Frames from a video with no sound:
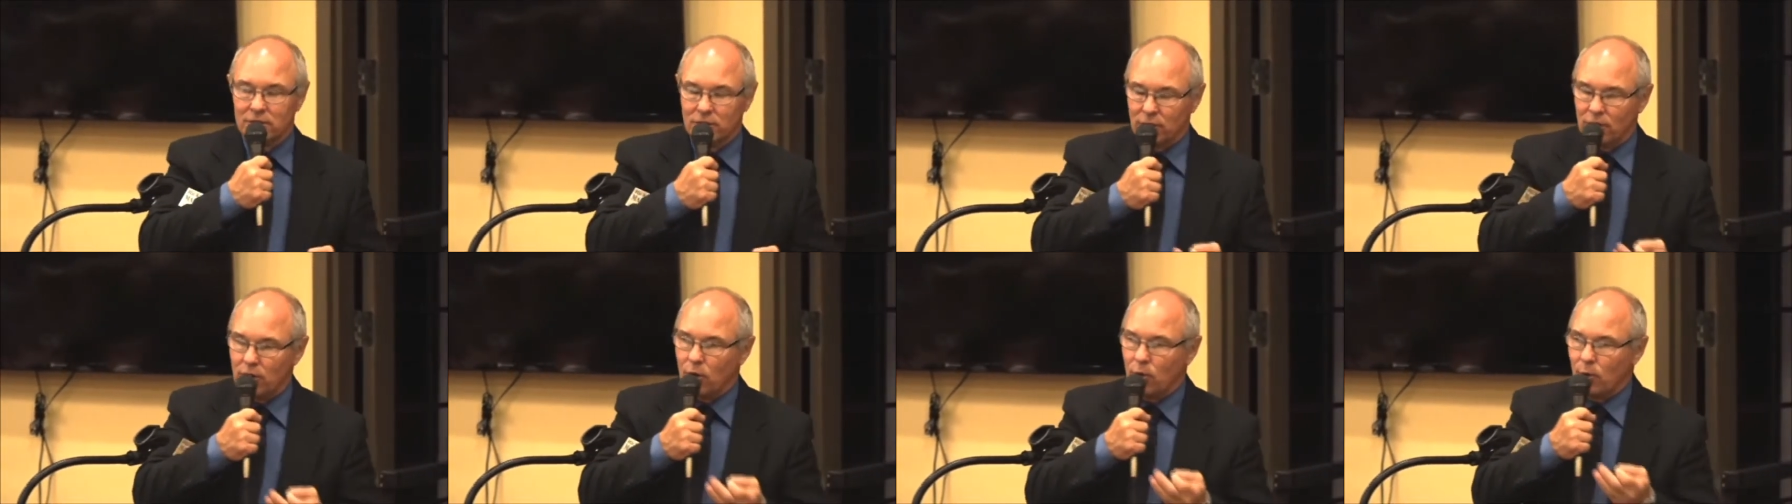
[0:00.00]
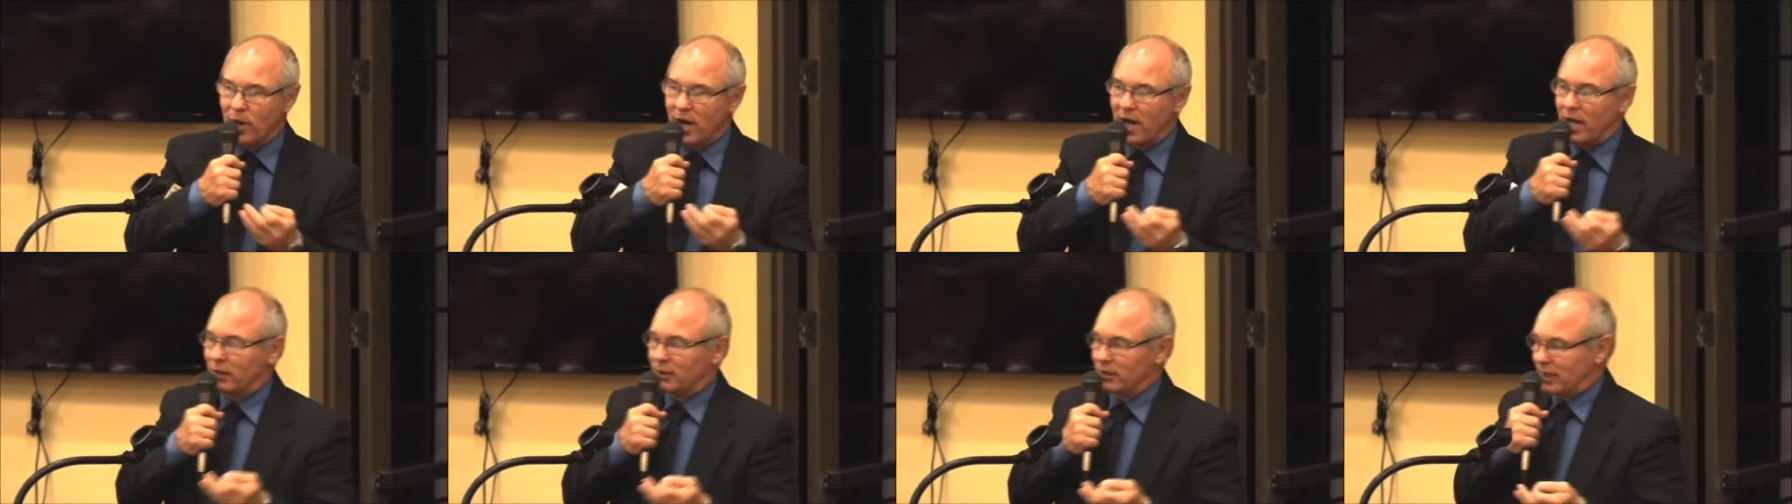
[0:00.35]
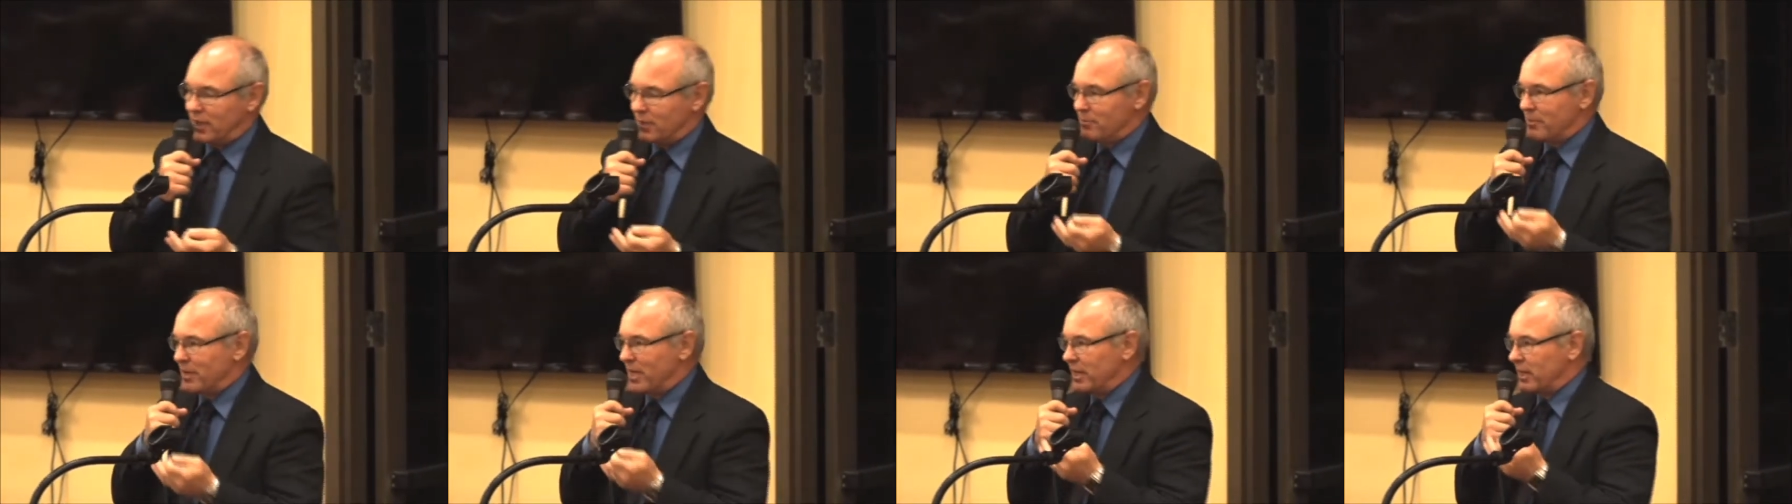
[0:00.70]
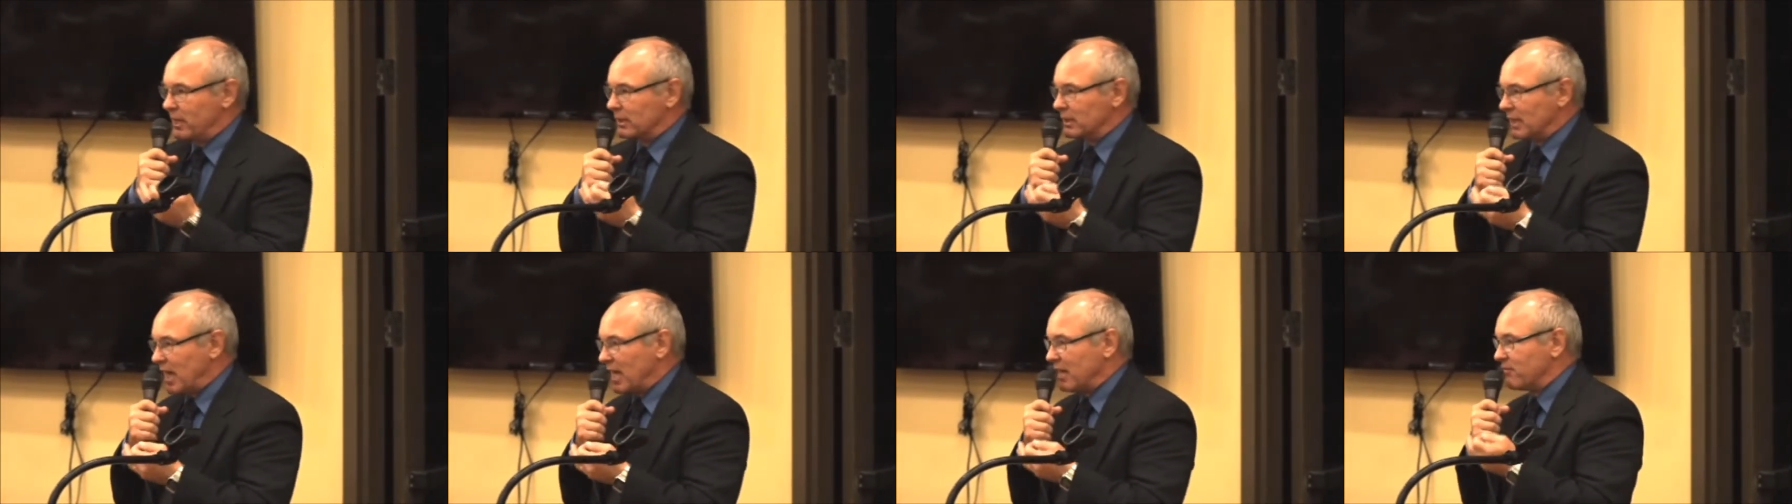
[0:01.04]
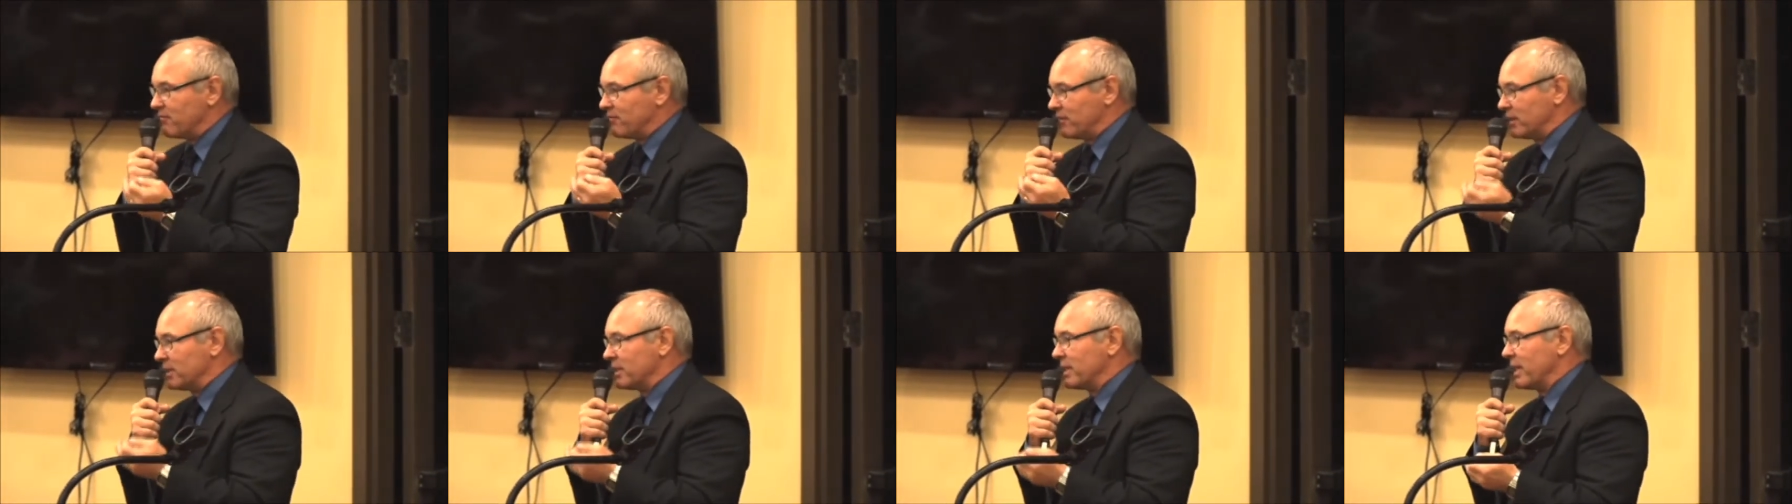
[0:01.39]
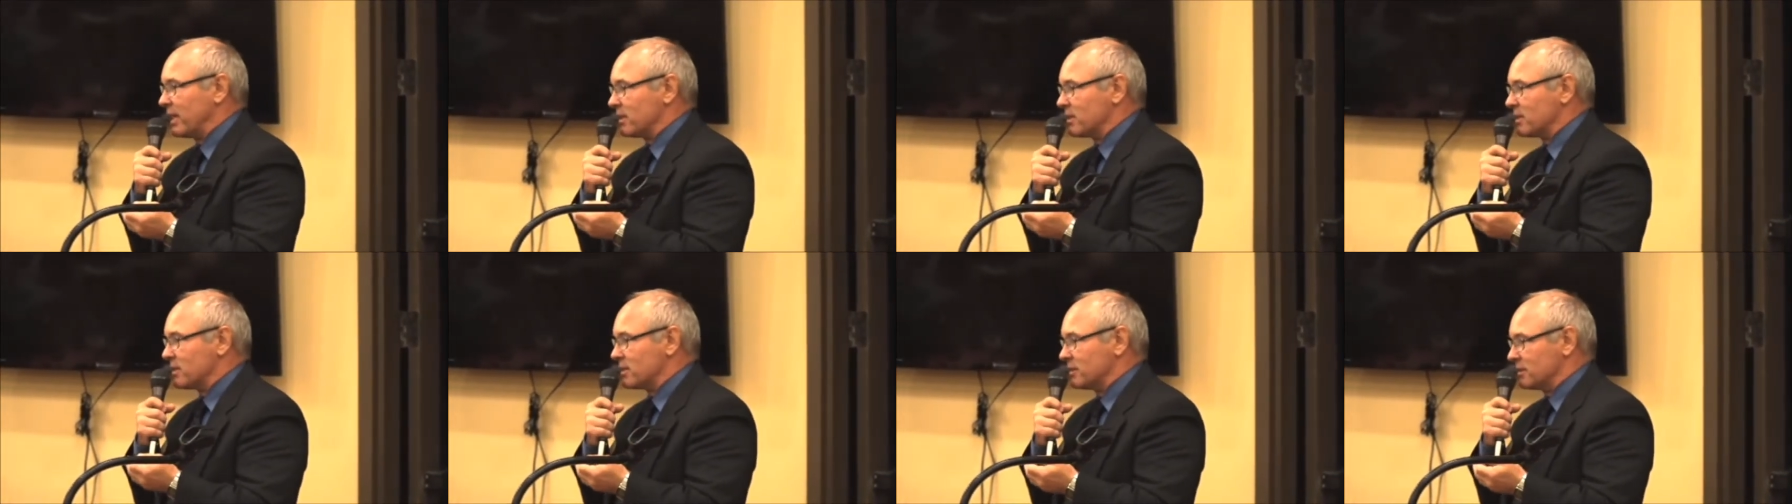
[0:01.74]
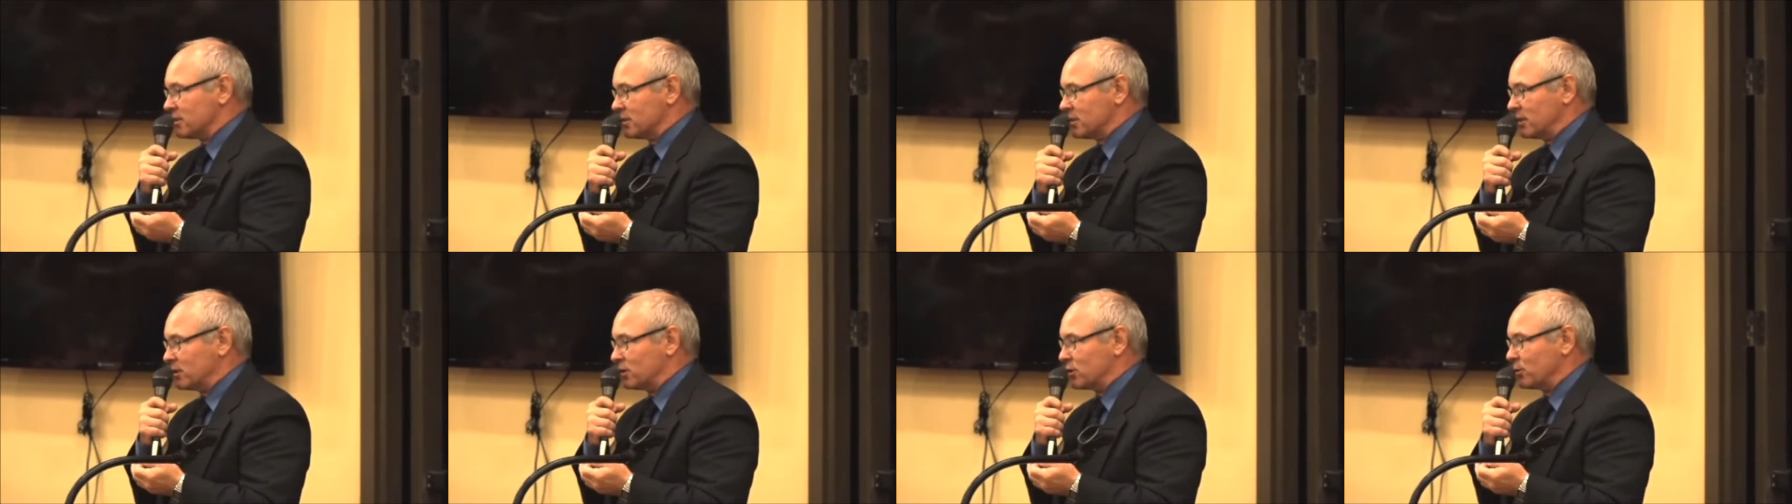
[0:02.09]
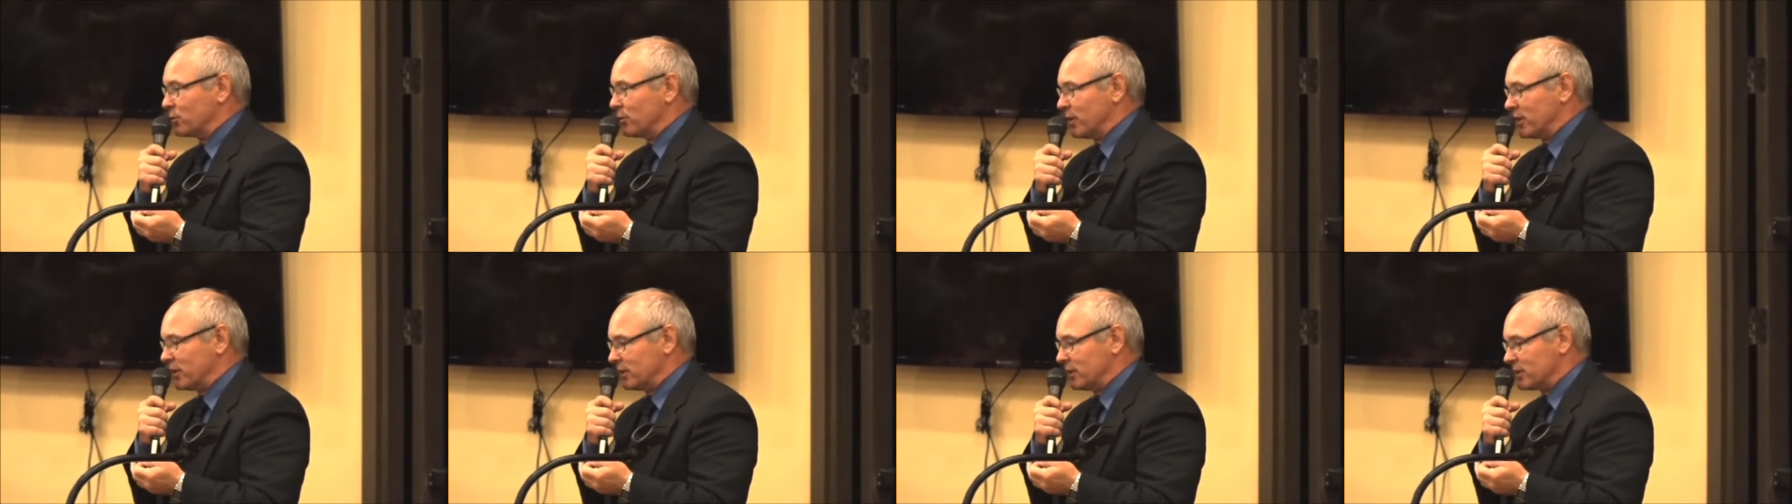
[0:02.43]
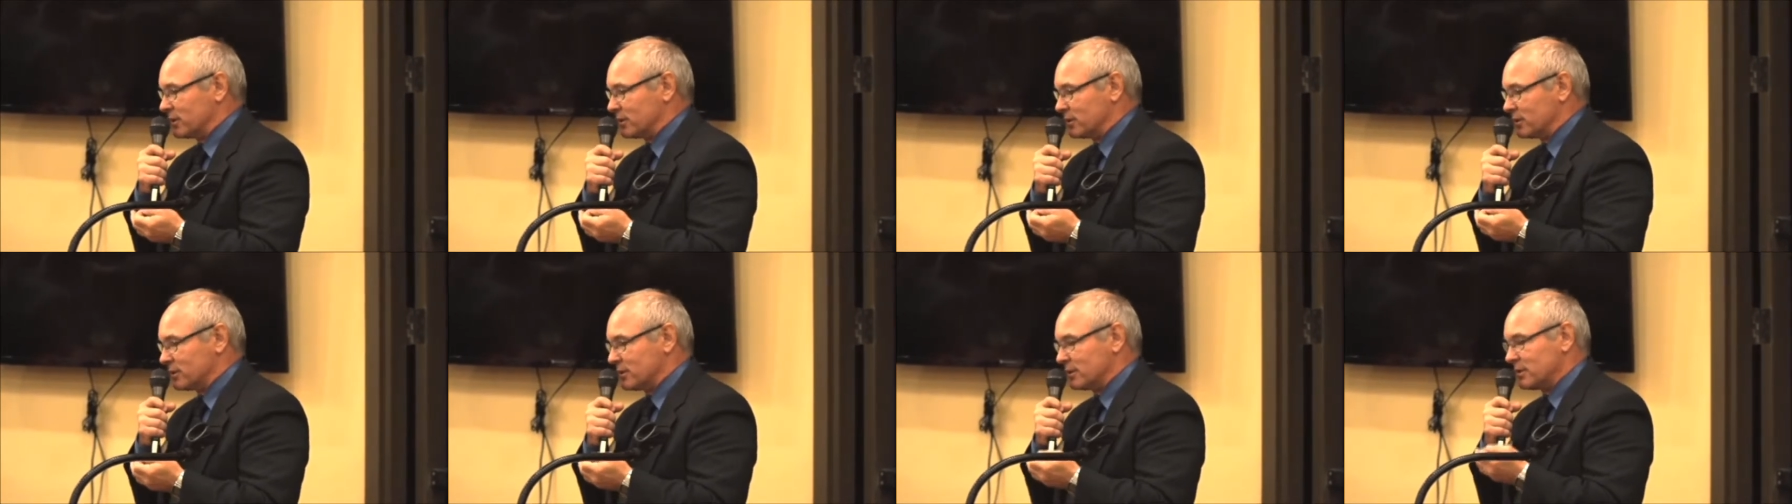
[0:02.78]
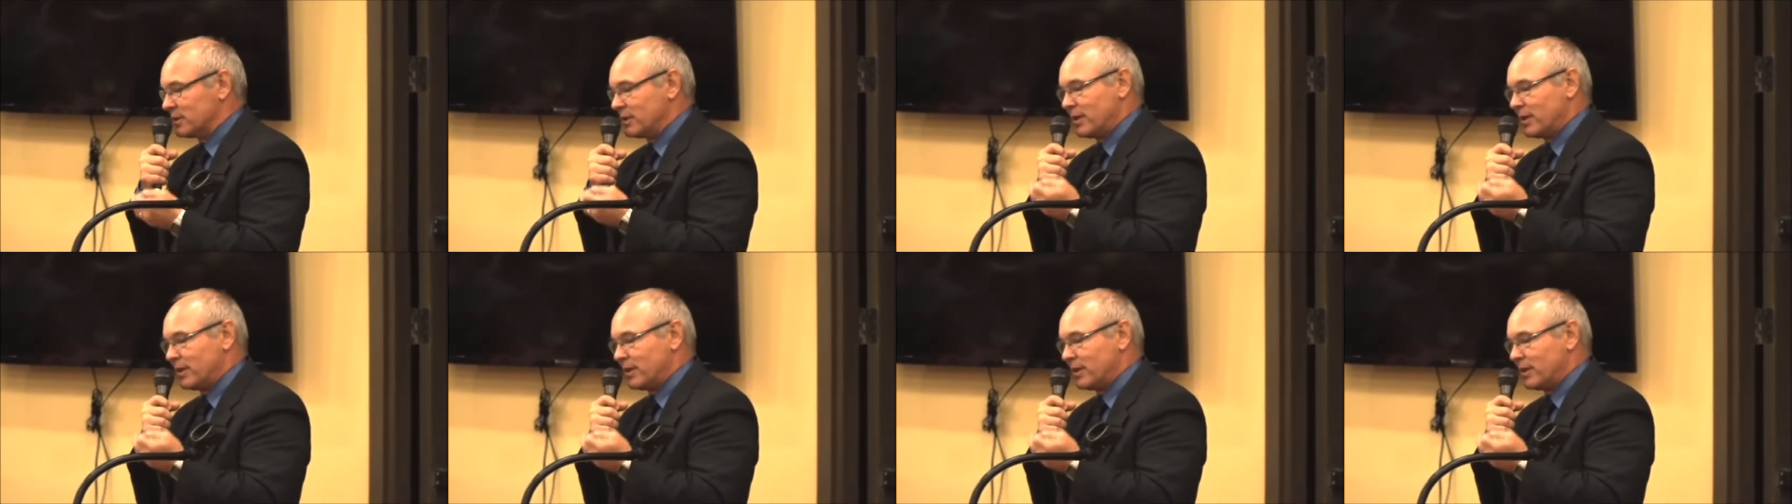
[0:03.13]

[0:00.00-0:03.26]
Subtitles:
to go out and make life and death situations.